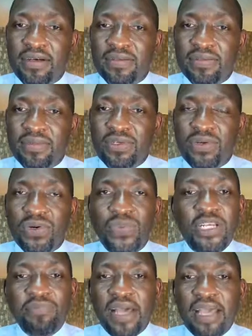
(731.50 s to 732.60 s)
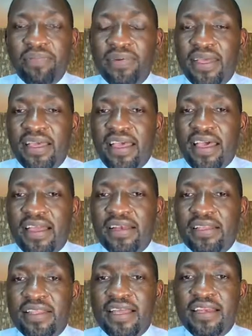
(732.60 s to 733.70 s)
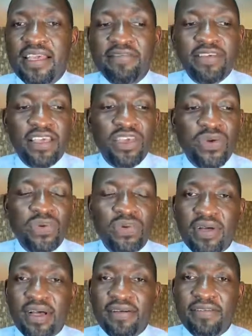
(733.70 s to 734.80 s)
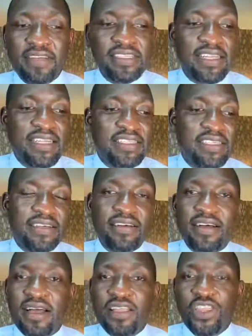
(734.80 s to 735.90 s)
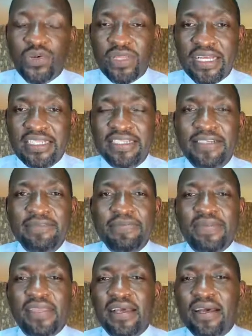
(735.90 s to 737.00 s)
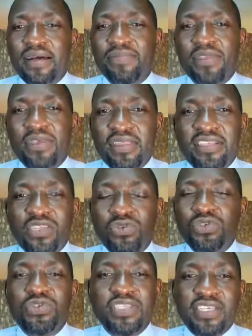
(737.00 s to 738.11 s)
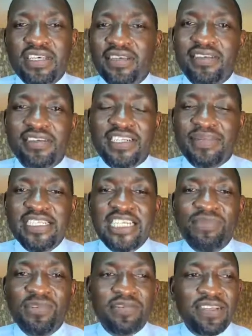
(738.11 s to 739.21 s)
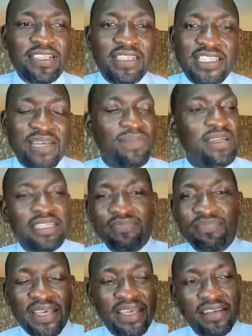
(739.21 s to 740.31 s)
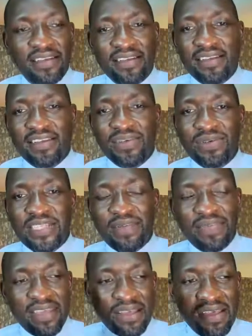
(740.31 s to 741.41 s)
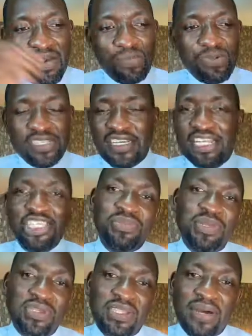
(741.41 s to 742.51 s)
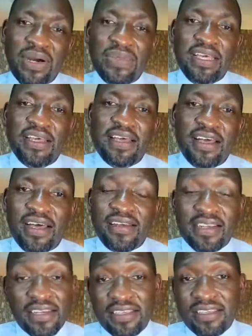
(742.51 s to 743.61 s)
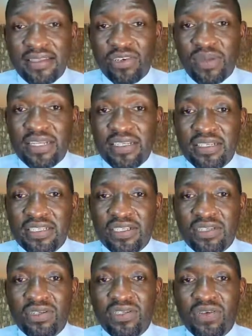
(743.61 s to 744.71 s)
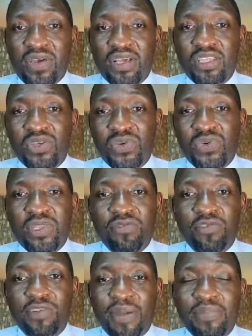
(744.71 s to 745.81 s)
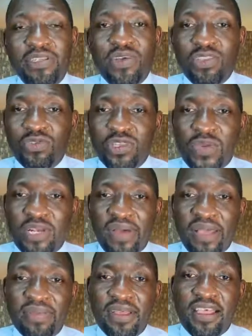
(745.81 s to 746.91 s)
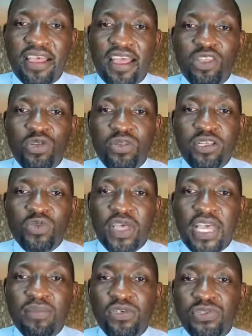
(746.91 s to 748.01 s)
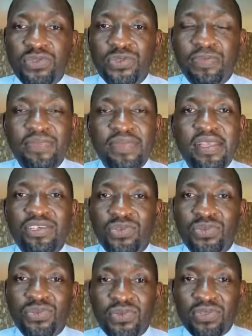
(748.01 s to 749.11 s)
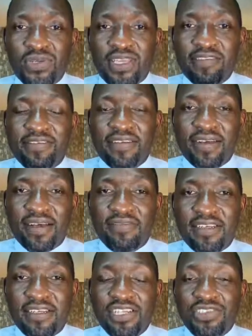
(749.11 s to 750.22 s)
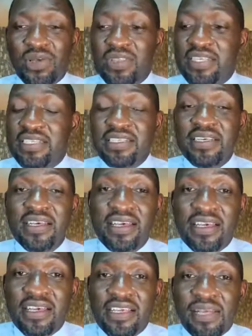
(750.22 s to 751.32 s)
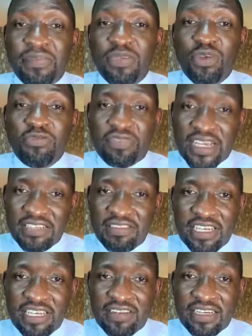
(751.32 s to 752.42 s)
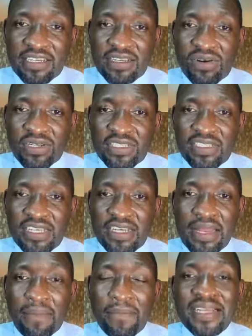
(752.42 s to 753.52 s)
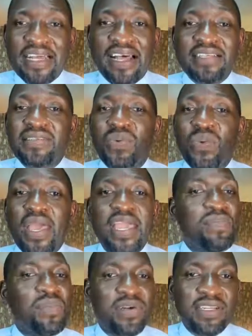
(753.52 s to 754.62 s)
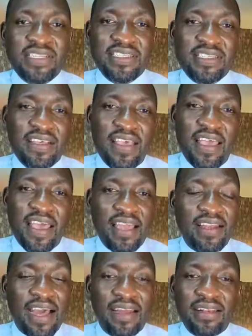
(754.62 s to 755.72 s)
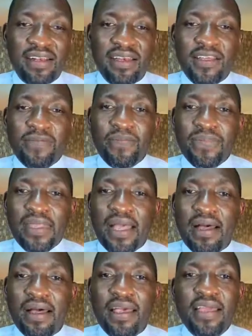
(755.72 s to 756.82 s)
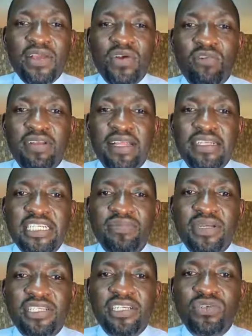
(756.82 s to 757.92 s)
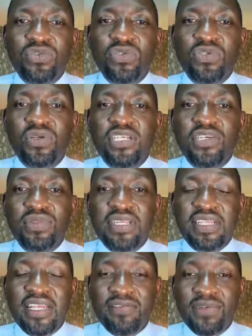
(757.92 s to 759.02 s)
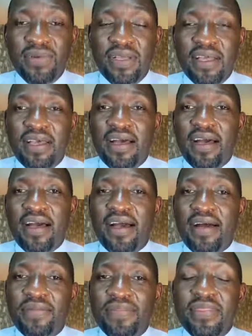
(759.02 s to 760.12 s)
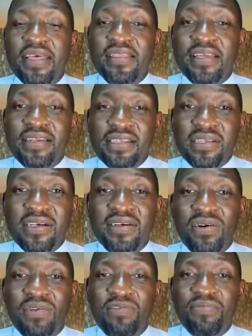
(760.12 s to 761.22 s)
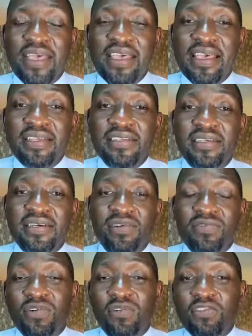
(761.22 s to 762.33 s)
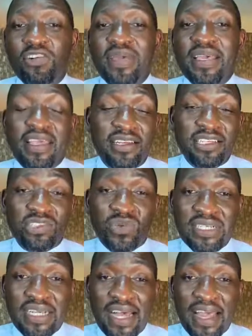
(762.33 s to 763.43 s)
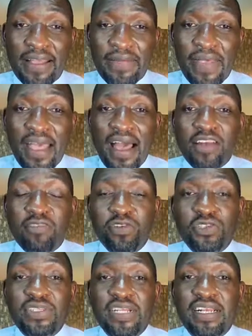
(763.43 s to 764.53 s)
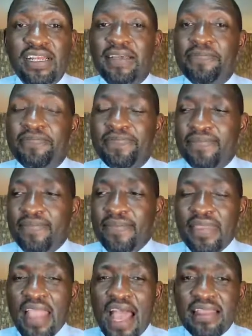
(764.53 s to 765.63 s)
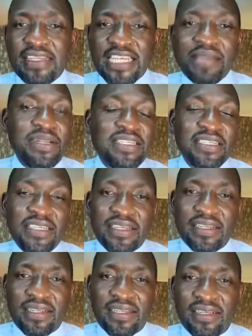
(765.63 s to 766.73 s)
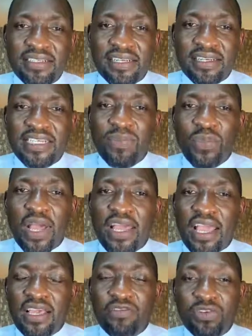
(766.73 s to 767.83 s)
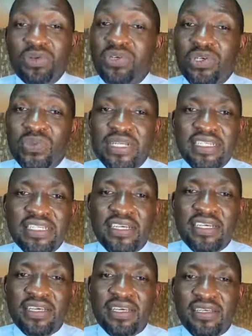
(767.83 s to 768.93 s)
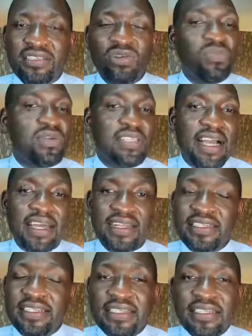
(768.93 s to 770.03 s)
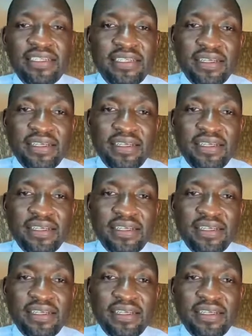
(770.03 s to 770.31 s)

your windpipe and then giving you ventilating through that. This is what you see in dramatic movies. Someone is picking, something, pushing a tube into the mouth. Really, normally it's not going through the food pipe; it's going through the windpipe, and through this you're able to give ventilation. Now, this is a bit more effective in delivering oxygen, but has way more risks. And currently, any COVID-19 patient who's gotten to this level, the risk of making it, of not making it, is quite high. Unfortunately, at the time it's needed, it's at a time where if you don't do it, it's almost a guaranteed